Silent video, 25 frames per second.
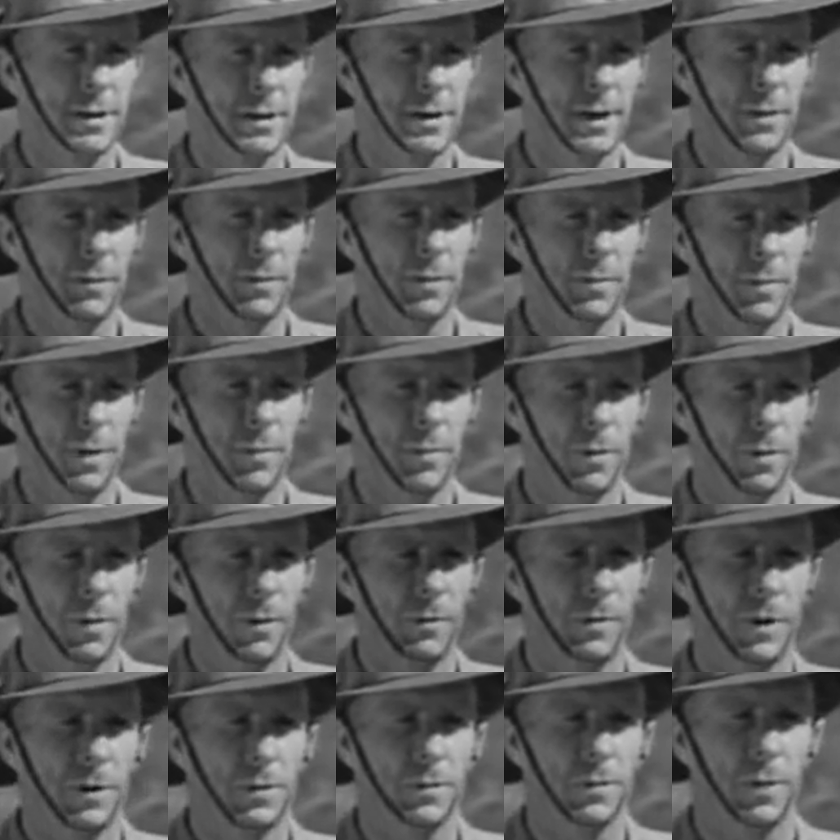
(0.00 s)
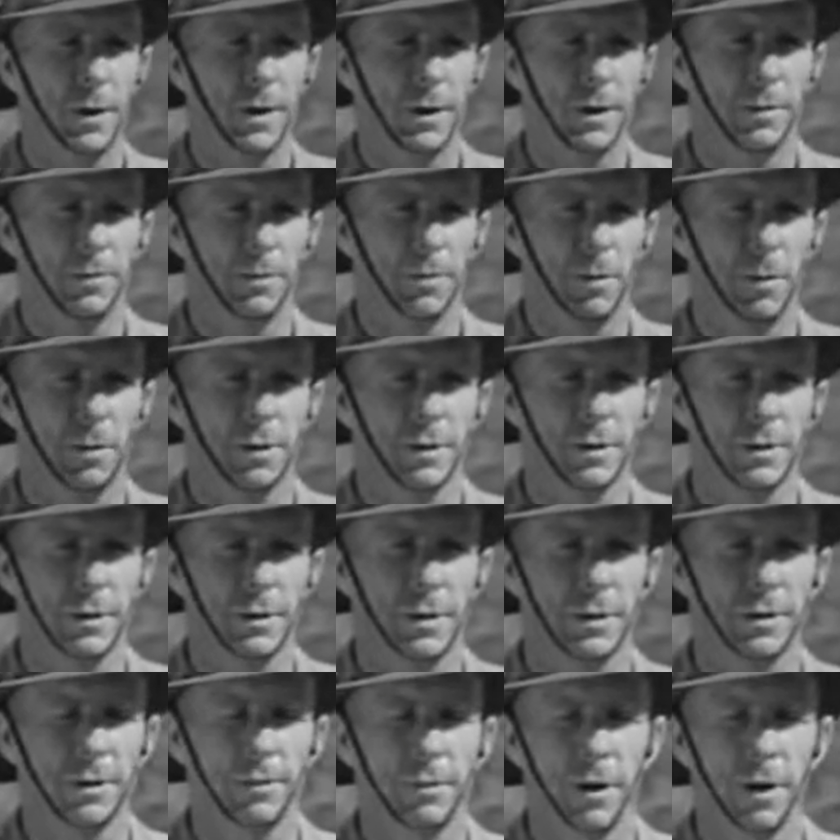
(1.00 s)
that each and every member of those fighting
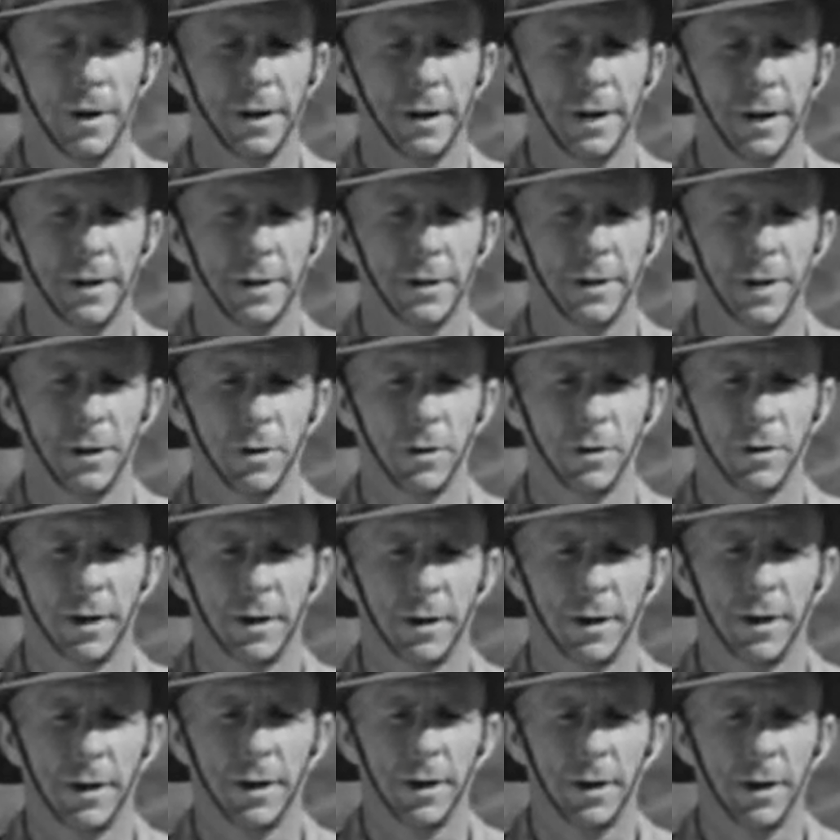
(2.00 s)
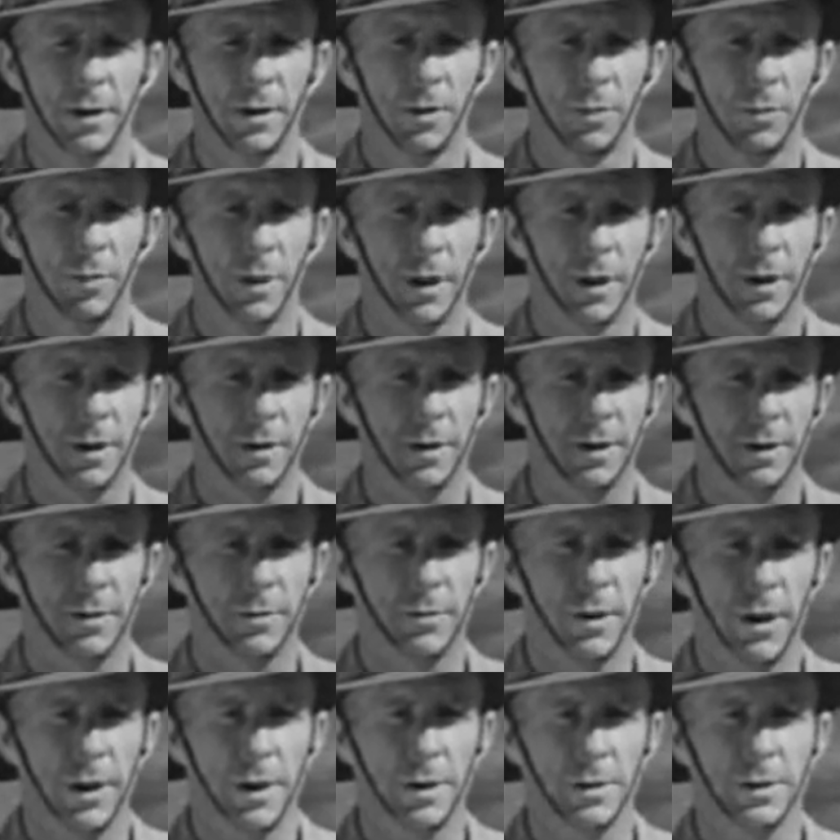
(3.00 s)
forces is a volunteer soldier. We,
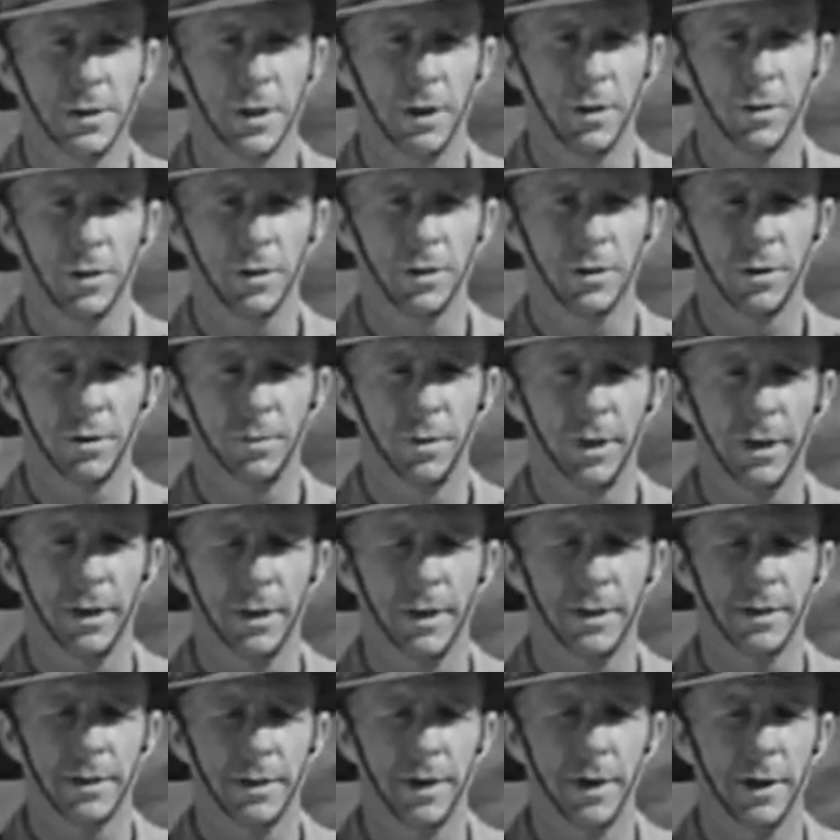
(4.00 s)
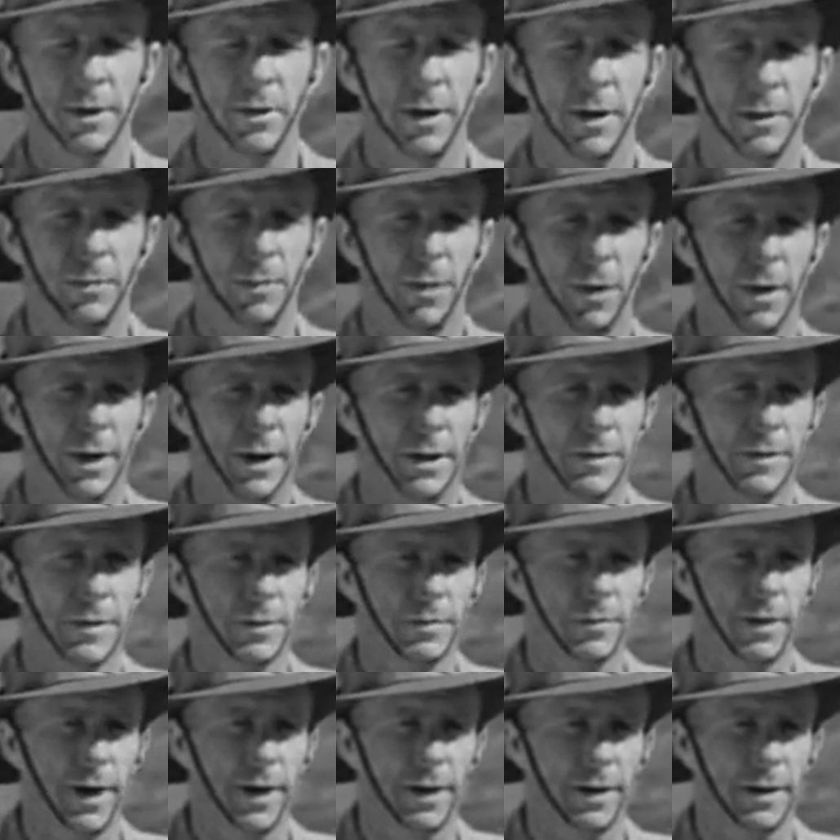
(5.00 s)
the Australian soldiers in the Middle East, take great pride
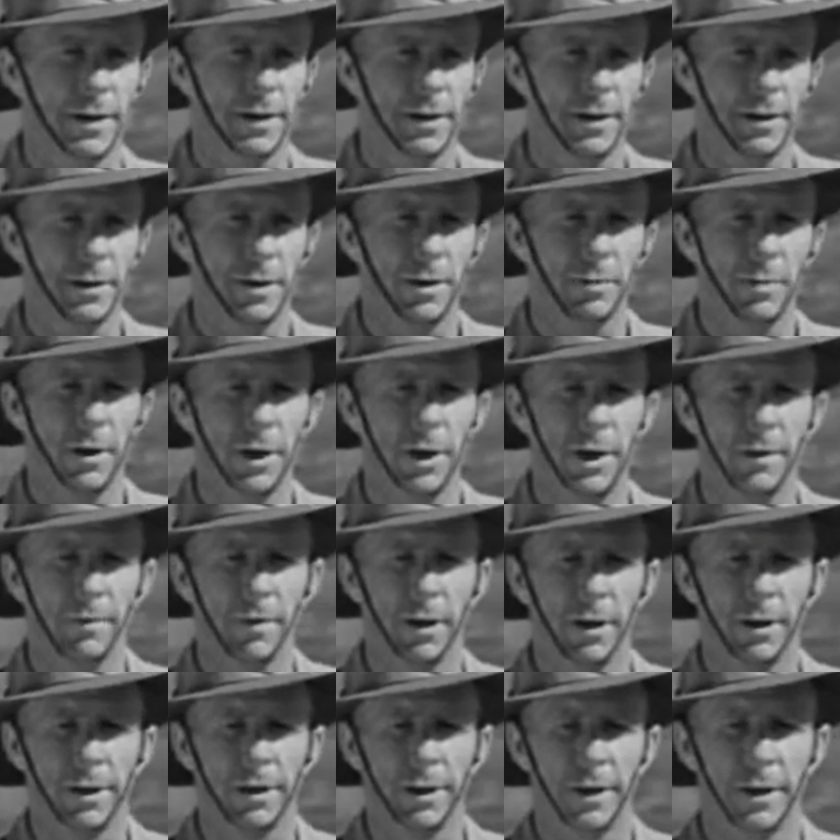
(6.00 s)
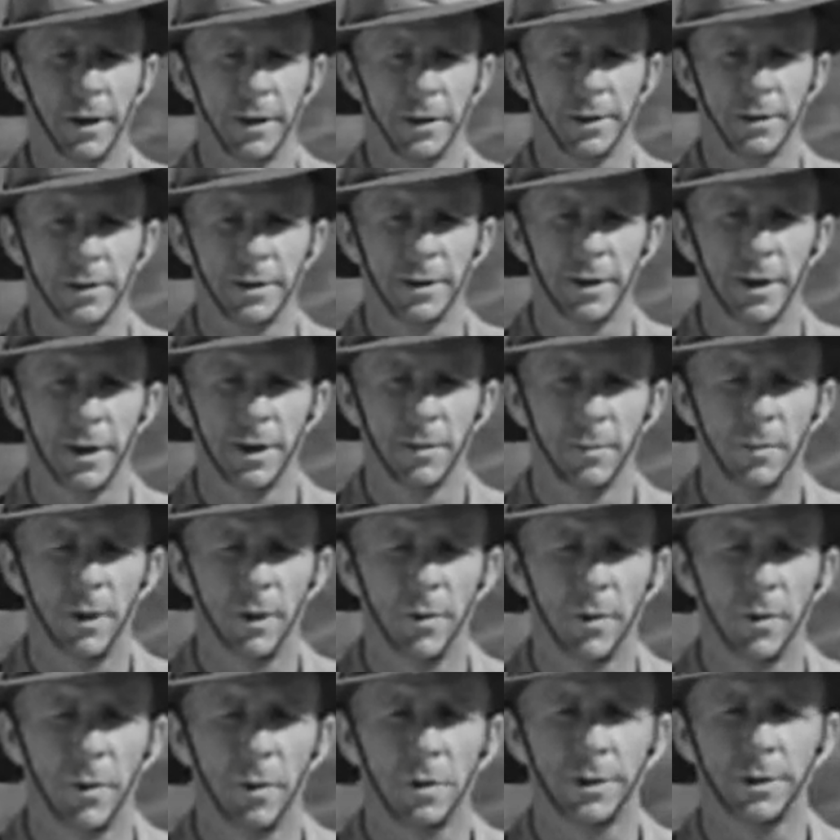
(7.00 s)
in this fact that we are volunteers.
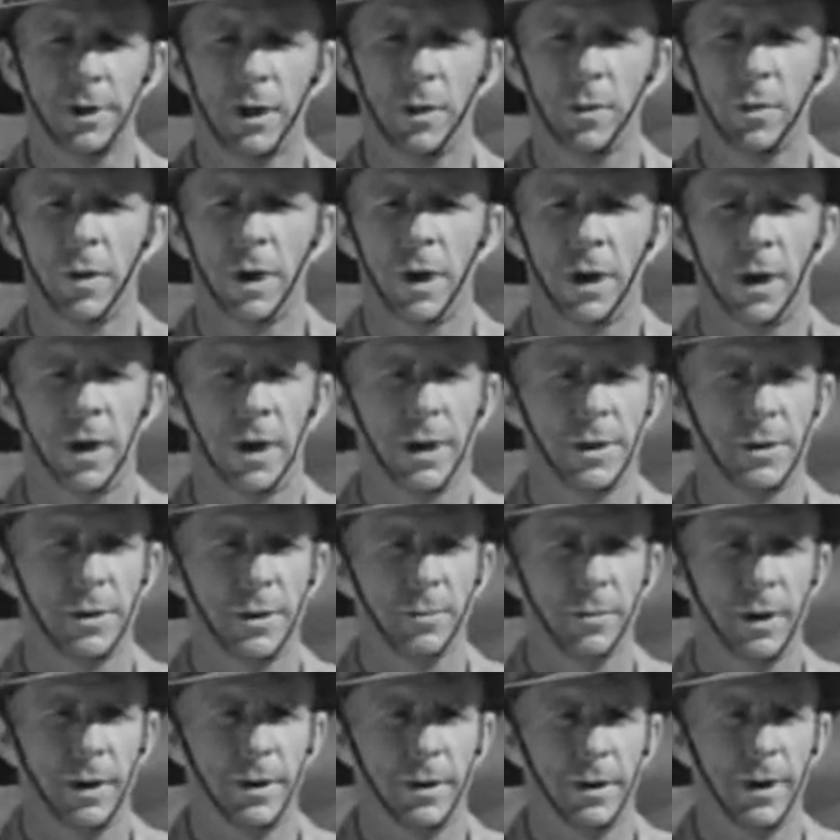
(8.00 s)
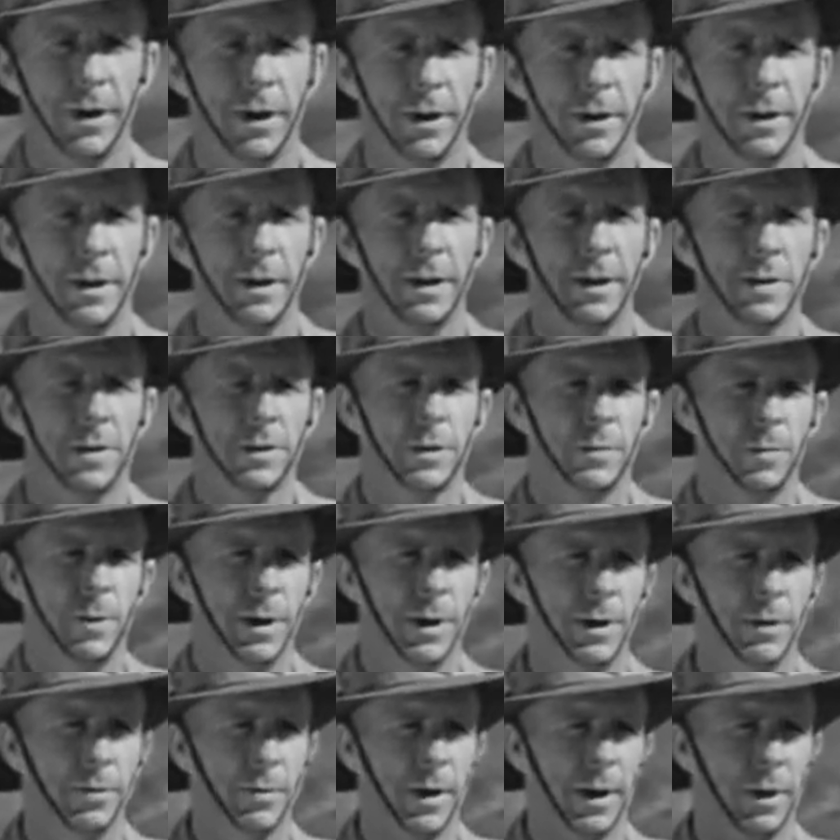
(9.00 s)
But we also realise to maintain the
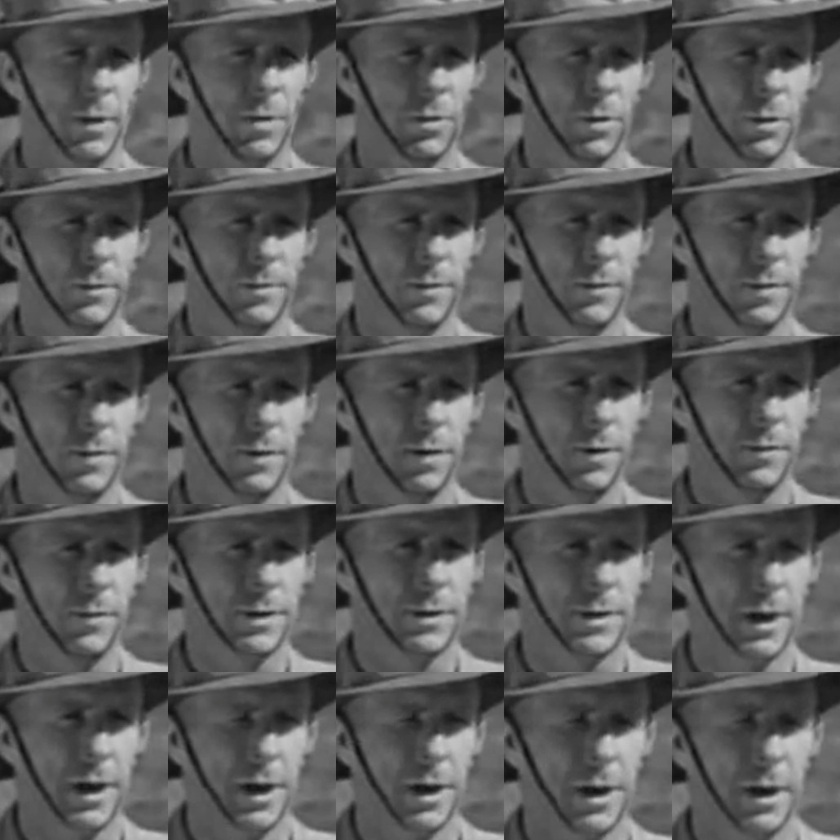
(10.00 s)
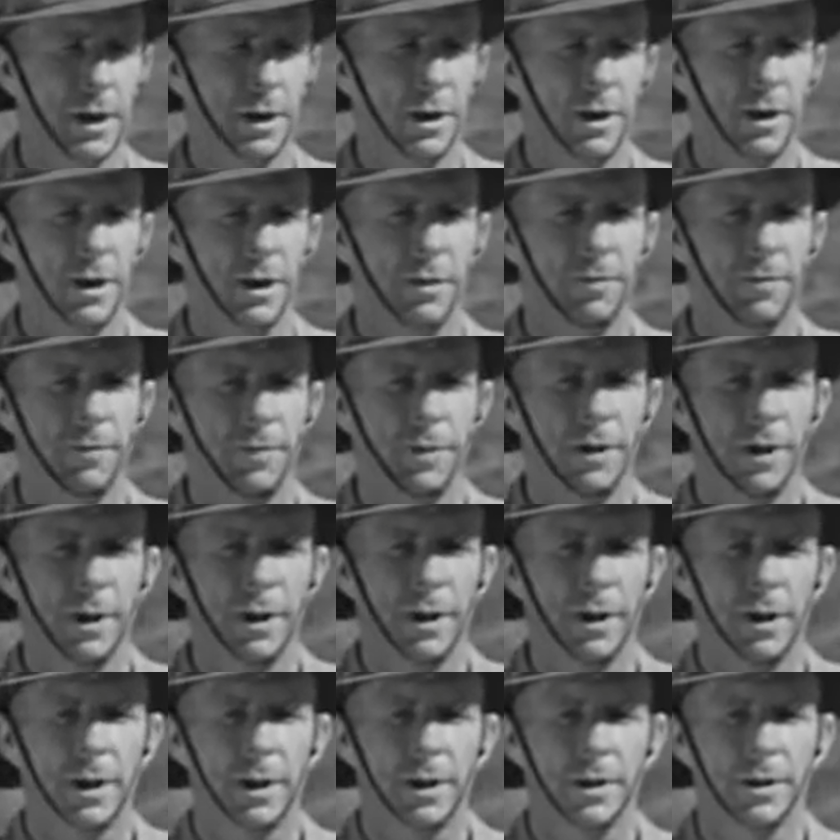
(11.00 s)
splendid record of the 2nd AIF,
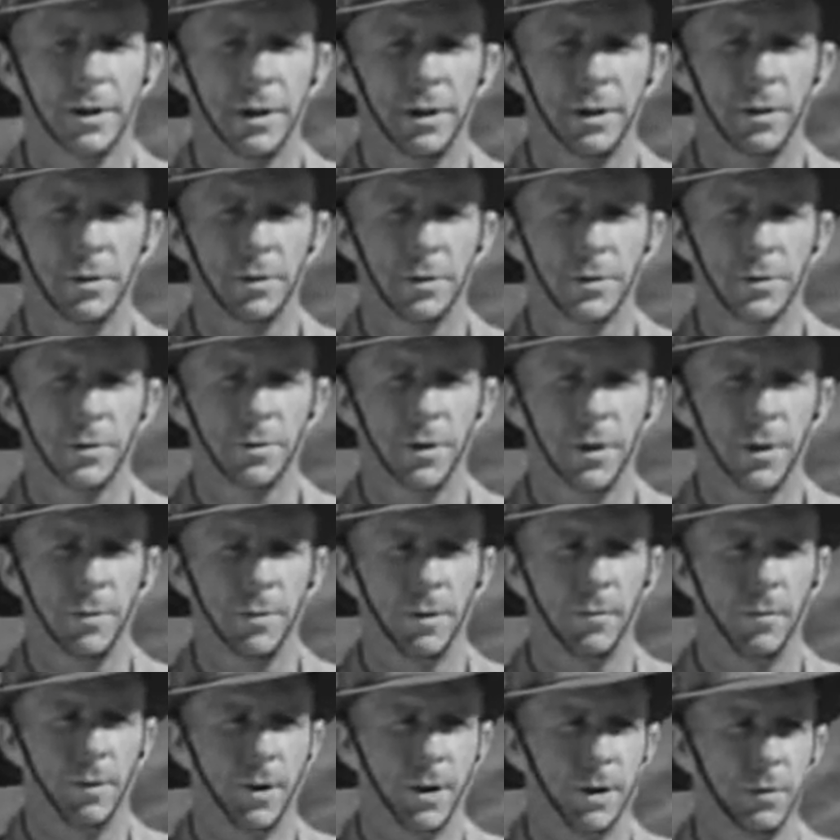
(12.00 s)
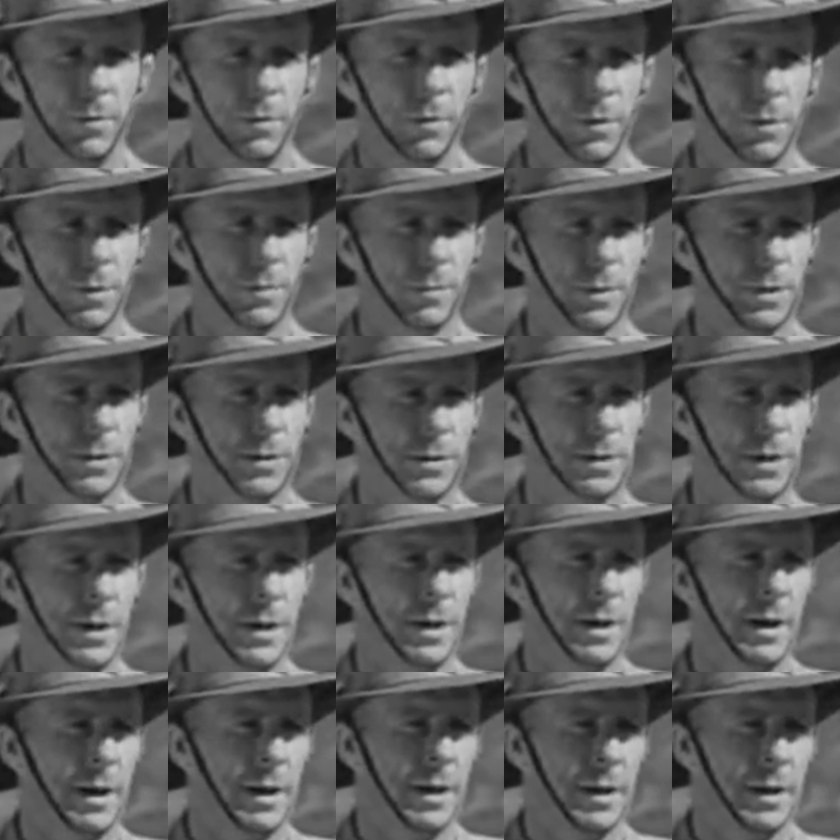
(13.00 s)
a continual stream of reinforcements